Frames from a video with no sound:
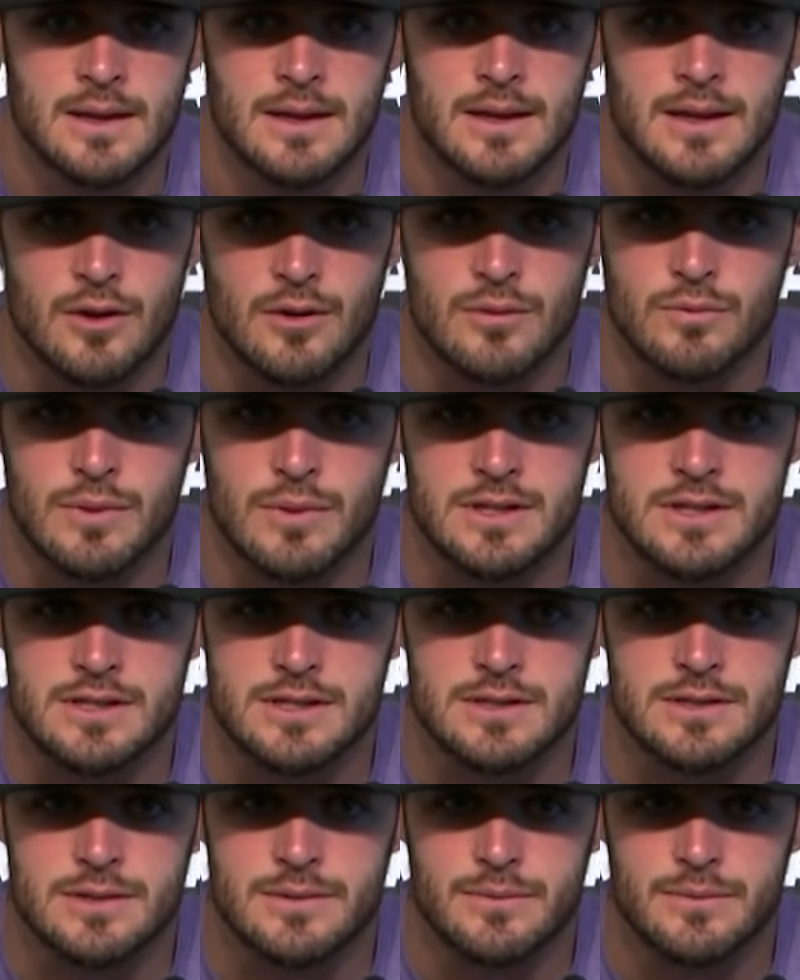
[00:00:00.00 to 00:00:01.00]
you know, we
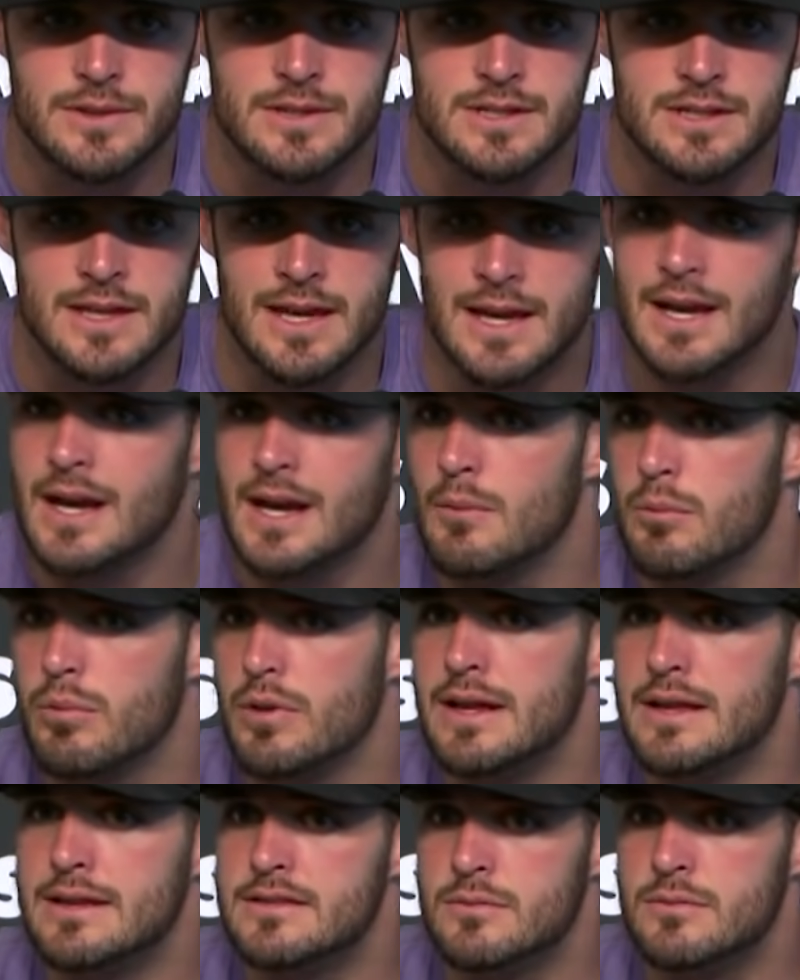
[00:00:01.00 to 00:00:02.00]
just we just can't
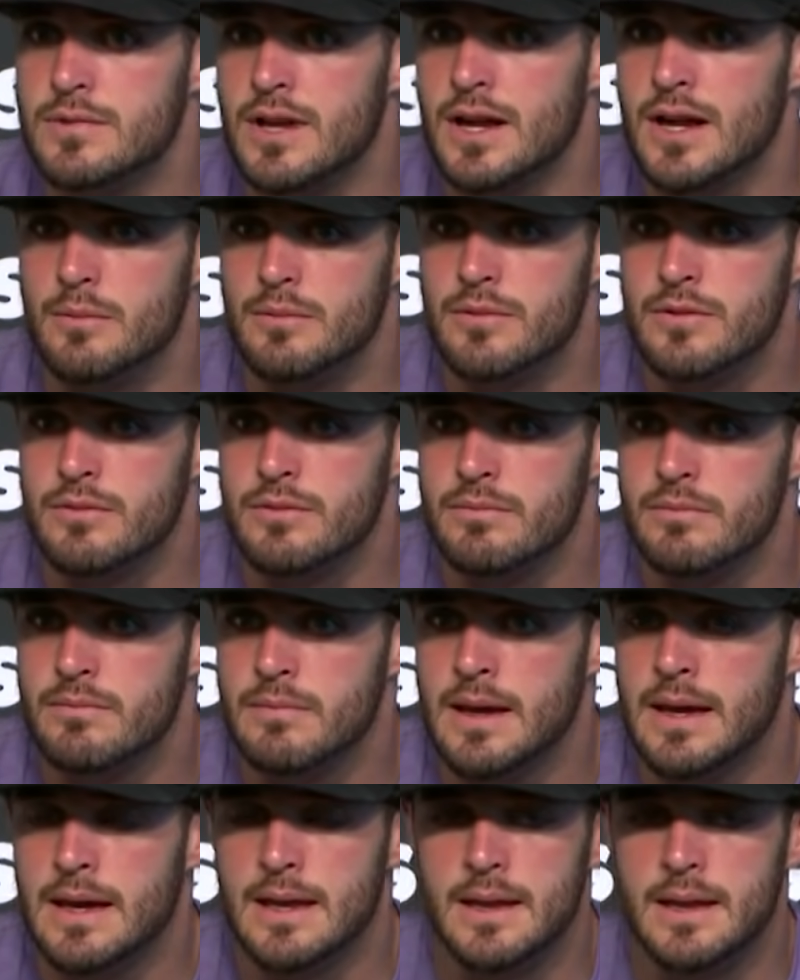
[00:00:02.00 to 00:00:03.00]
comprehend sometimes,
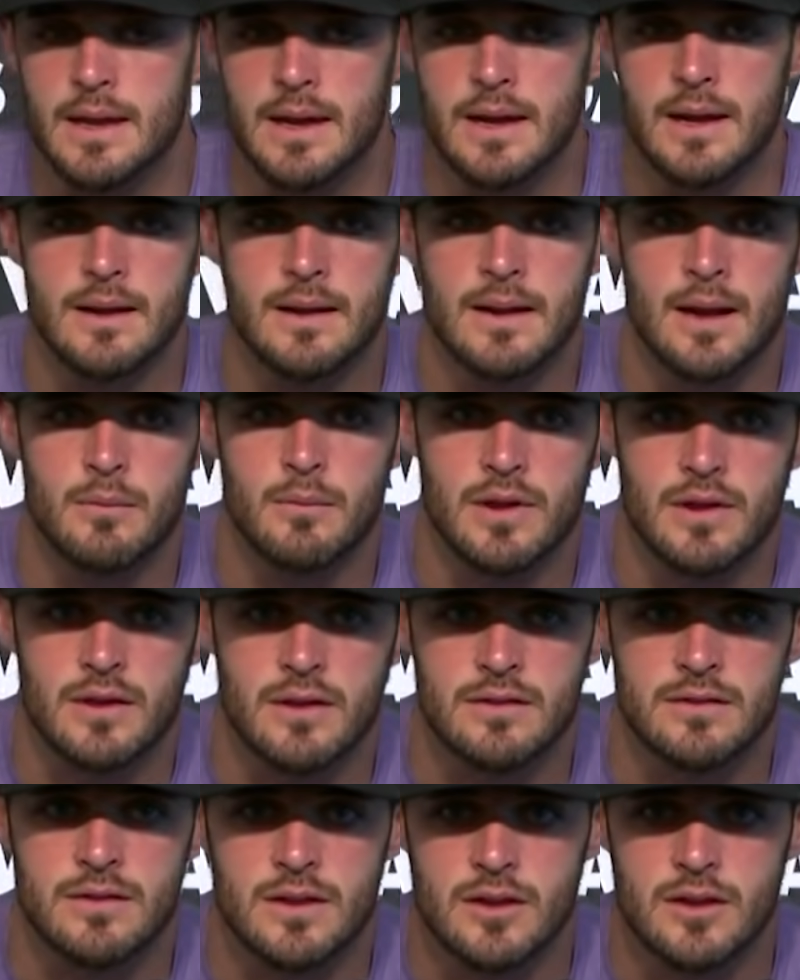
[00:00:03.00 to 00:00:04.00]
and uh, I'm going to
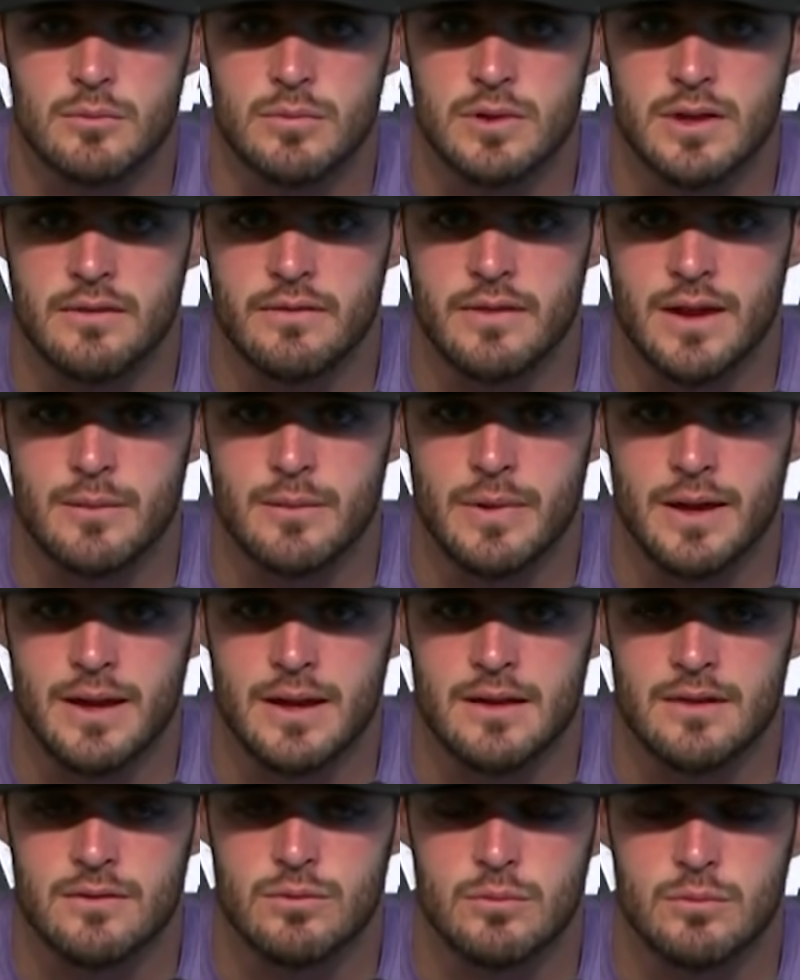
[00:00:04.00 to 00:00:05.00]
continue to believe that. My
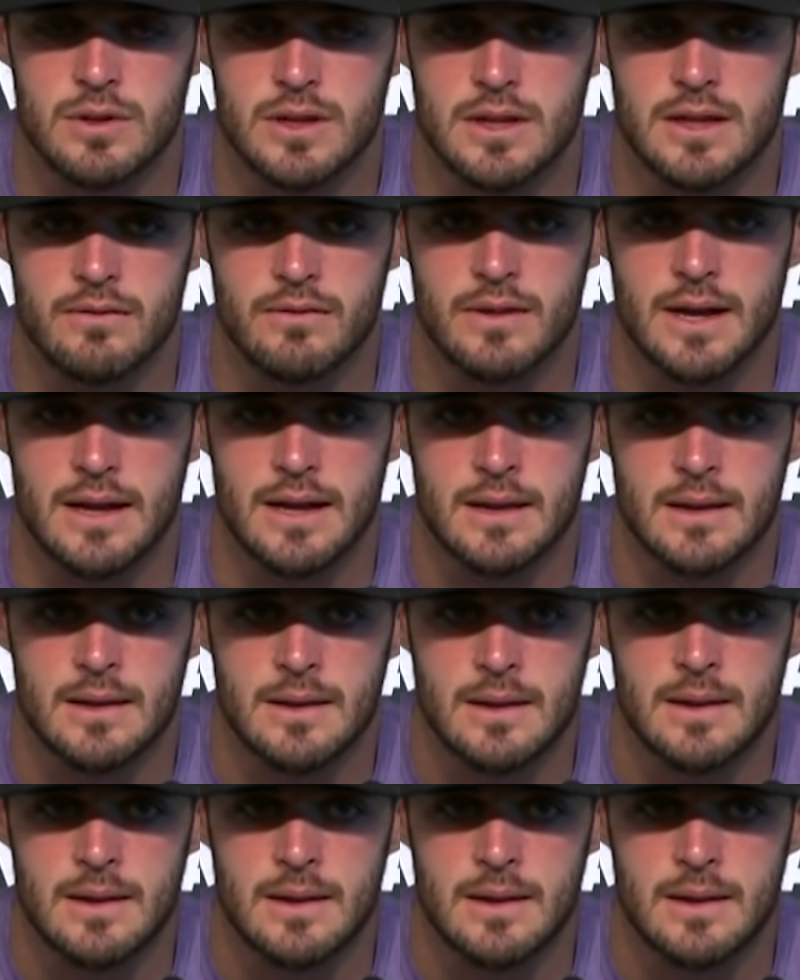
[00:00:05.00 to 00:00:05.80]
kids will believe that,